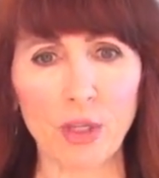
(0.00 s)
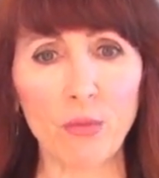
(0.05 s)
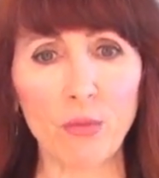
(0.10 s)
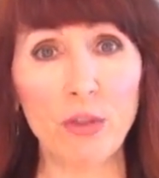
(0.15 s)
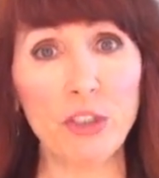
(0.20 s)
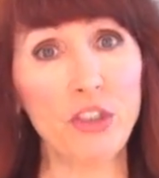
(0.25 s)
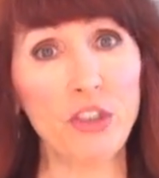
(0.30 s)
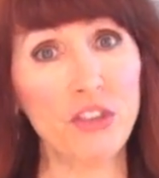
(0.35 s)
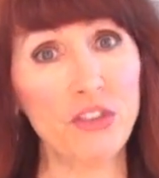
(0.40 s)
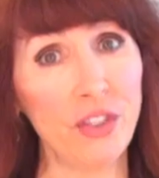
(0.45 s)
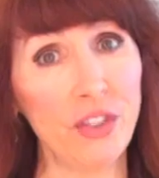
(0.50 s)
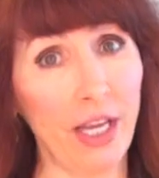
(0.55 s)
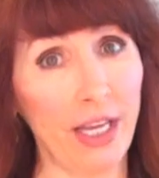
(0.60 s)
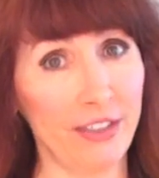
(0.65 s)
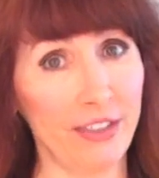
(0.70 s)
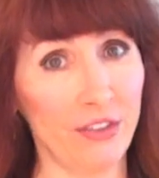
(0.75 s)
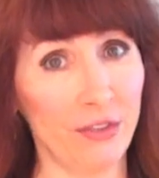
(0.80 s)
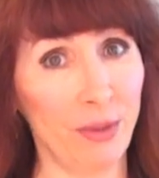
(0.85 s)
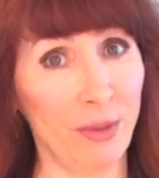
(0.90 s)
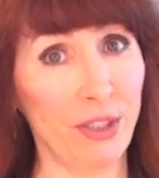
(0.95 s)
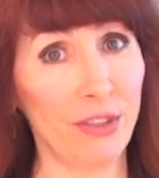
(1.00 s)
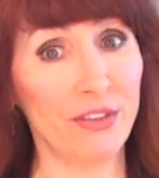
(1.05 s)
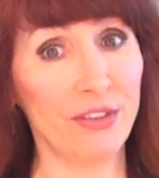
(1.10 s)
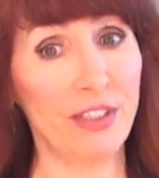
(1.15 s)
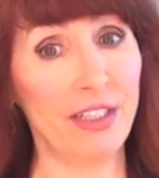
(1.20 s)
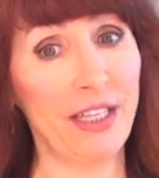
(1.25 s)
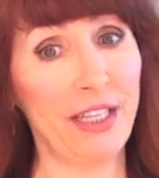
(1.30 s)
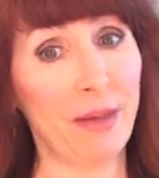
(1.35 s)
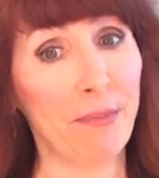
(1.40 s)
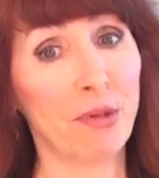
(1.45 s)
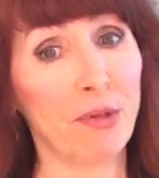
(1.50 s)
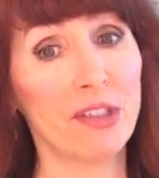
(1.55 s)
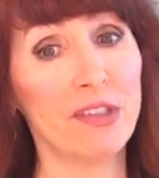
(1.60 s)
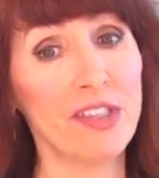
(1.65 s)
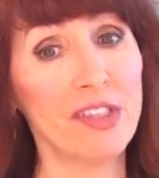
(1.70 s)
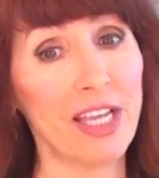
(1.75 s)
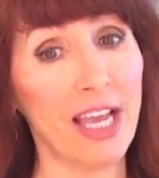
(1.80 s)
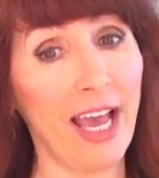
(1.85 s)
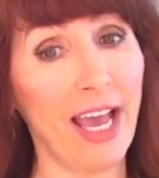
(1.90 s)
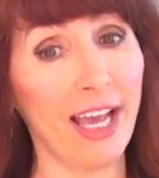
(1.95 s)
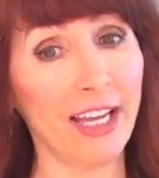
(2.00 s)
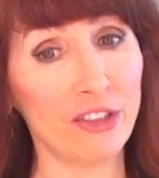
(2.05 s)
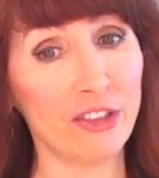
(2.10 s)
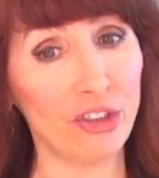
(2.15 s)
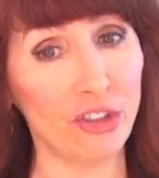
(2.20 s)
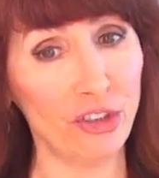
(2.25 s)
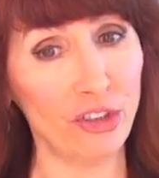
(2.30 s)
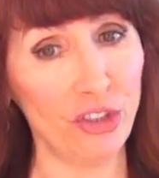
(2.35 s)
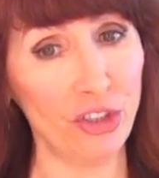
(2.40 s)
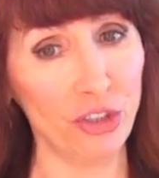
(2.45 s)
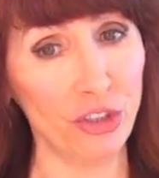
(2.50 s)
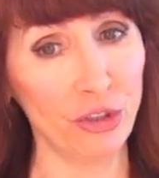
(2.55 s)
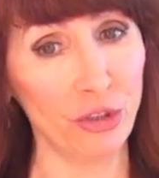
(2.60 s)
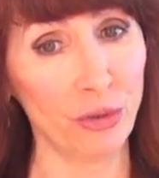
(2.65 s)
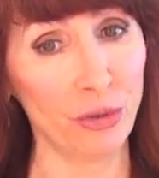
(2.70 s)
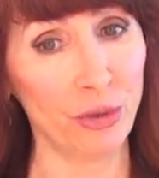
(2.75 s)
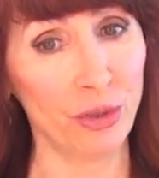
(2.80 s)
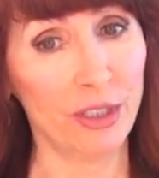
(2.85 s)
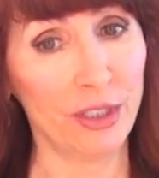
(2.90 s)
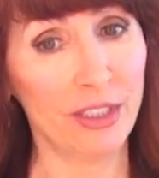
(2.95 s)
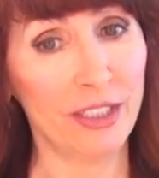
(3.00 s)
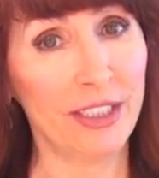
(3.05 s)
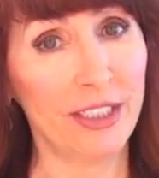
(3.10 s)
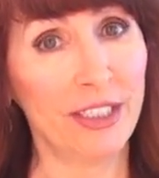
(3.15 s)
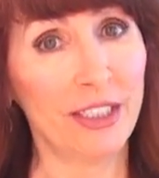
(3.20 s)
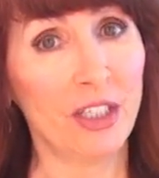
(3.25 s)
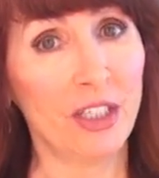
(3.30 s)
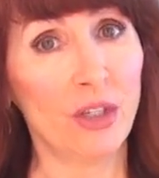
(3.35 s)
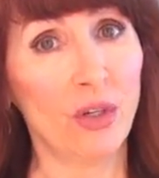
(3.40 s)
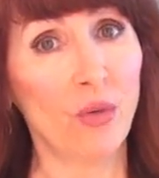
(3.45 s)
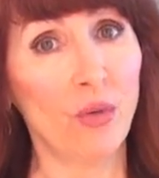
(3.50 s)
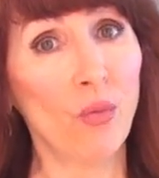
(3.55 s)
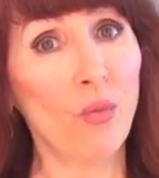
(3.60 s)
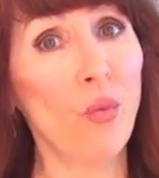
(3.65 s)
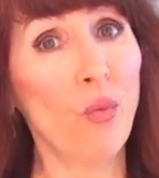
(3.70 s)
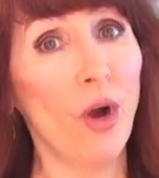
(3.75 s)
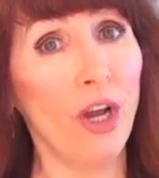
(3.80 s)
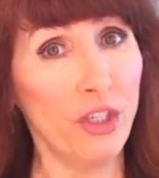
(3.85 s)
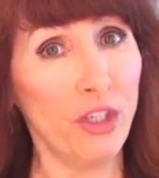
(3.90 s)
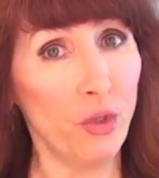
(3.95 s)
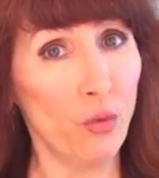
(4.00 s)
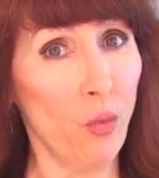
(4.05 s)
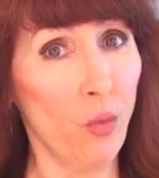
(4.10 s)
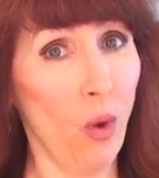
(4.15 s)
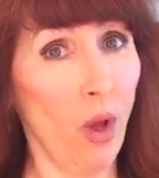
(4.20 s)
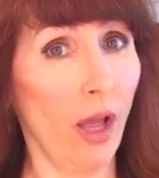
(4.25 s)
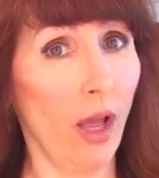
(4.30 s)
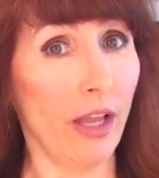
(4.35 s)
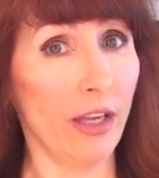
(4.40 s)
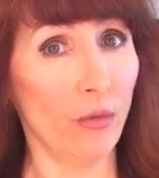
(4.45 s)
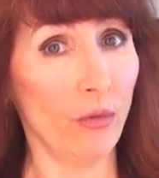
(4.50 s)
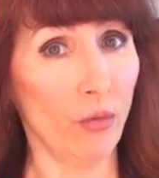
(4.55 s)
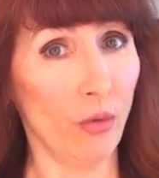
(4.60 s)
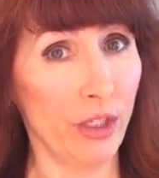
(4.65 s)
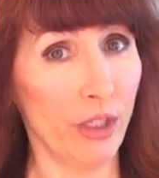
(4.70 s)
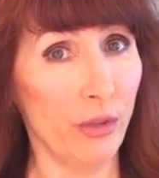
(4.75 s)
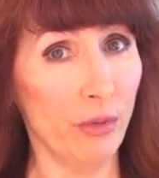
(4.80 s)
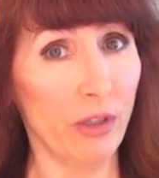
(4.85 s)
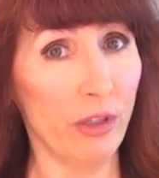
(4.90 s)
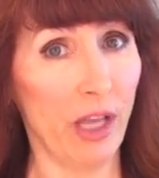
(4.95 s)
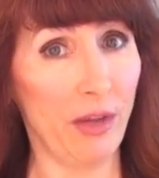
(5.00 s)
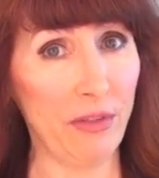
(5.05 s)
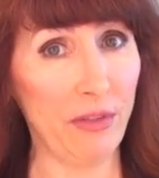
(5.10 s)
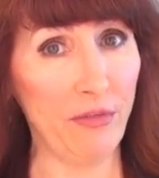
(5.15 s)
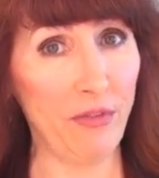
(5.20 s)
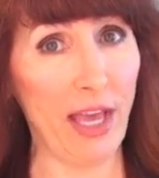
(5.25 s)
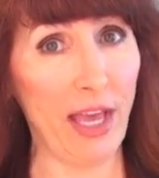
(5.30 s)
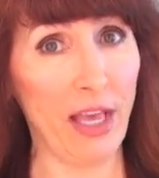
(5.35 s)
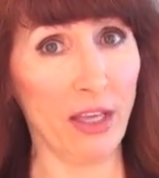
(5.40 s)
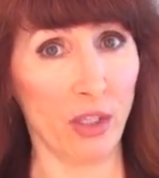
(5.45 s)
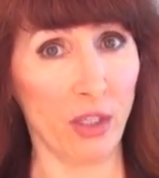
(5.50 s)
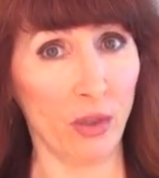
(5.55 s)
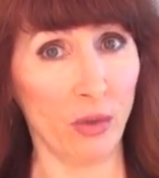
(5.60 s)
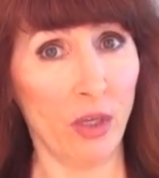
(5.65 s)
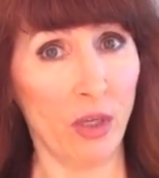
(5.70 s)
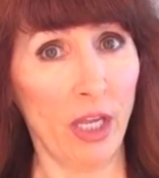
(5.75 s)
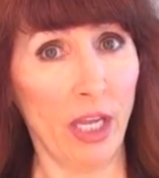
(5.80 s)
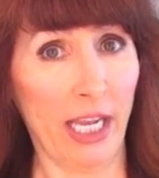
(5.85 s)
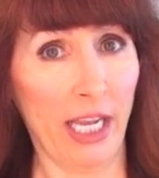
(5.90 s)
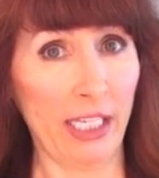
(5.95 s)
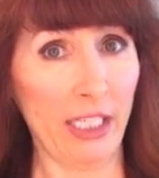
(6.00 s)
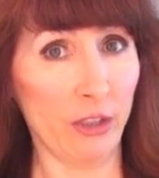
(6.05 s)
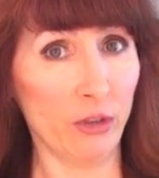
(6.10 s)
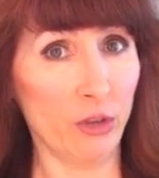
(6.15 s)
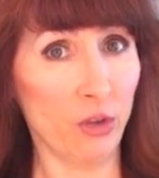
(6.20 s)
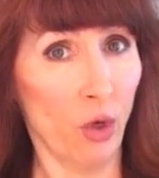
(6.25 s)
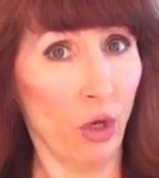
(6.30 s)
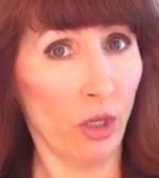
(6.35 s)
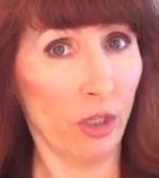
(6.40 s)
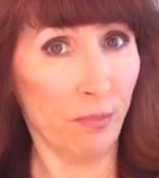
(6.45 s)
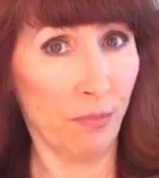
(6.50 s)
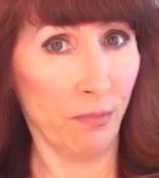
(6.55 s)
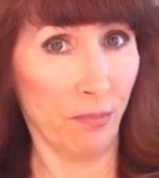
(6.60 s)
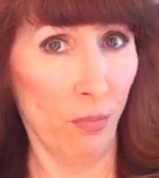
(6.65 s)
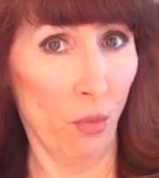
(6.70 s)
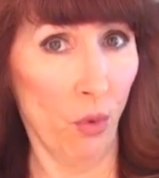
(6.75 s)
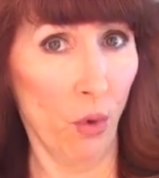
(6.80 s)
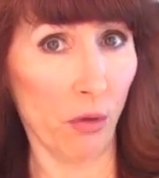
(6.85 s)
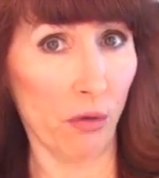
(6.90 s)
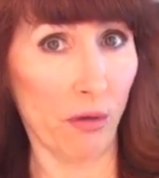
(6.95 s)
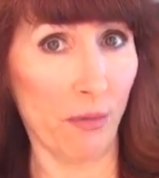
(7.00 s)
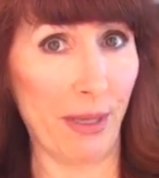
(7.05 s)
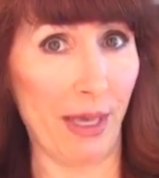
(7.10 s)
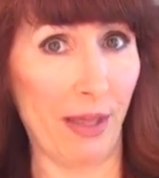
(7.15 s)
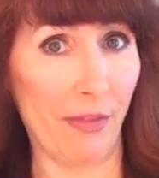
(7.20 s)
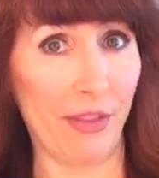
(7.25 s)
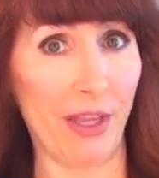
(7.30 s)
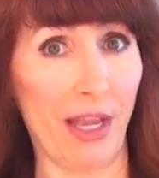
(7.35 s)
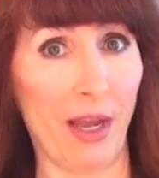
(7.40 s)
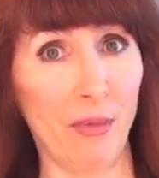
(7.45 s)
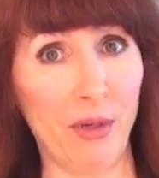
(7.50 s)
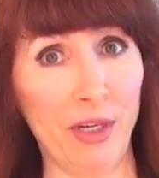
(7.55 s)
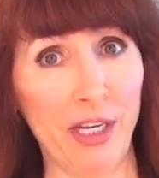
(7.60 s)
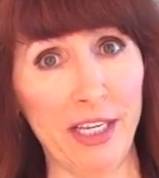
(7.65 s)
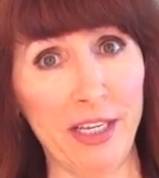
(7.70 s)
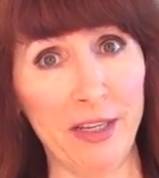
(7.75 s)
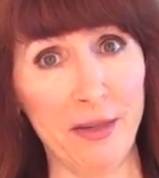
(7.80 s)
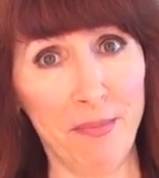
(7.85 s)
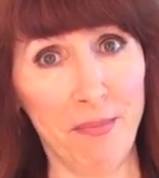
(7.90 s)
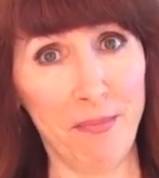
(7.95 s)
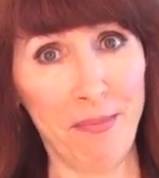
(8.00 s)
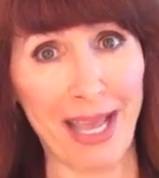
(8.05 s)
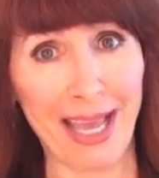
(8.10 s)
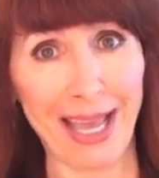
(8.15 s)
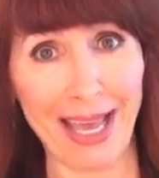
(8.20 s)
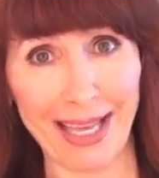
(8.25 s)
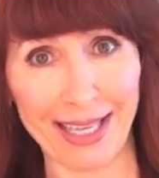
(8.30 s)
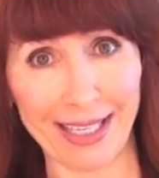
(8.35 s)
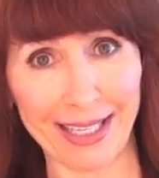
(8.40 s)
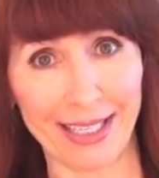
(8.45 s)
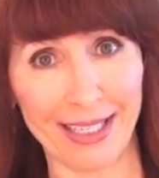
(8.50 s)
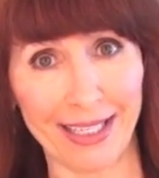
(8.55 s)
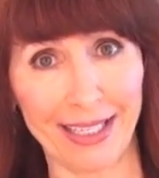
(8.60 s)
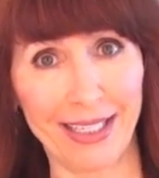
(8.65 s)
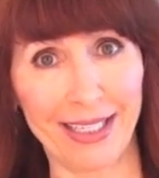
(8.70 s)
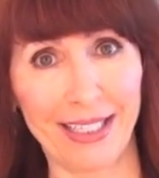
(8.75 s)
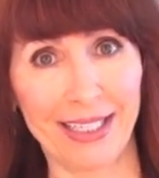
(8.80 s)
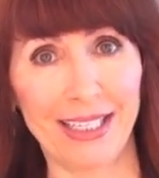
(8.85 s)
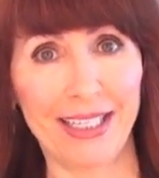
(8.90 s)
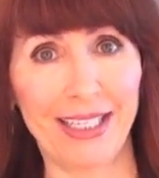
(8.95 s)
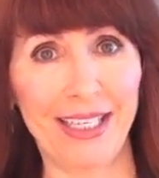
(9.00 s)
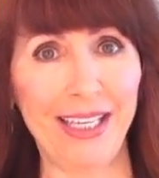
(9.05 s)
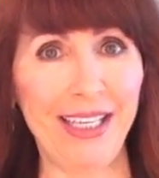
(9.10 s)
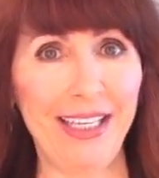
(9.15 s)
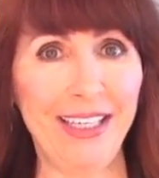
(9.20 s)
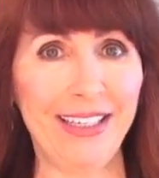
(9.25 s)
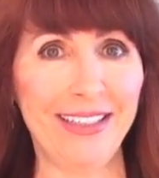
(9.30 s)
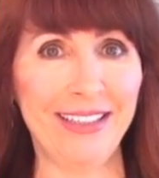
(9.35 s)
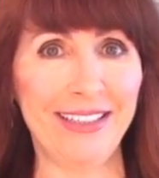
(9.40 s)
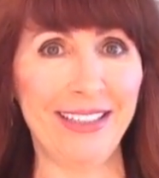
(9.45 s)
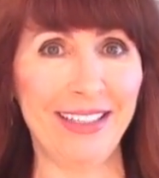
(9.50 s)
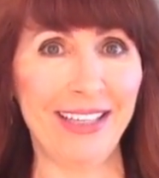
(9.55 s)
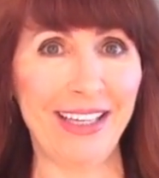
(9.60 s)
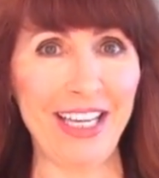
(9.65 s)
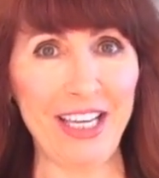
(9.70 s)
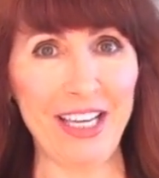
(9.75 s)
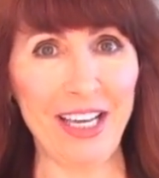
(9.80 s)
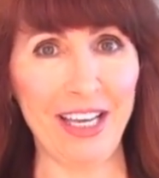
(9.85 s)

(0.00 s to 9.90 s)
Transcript: which is nice, because then that brings the action to what you want, what you love and value. And I'll talk more about that when I come back in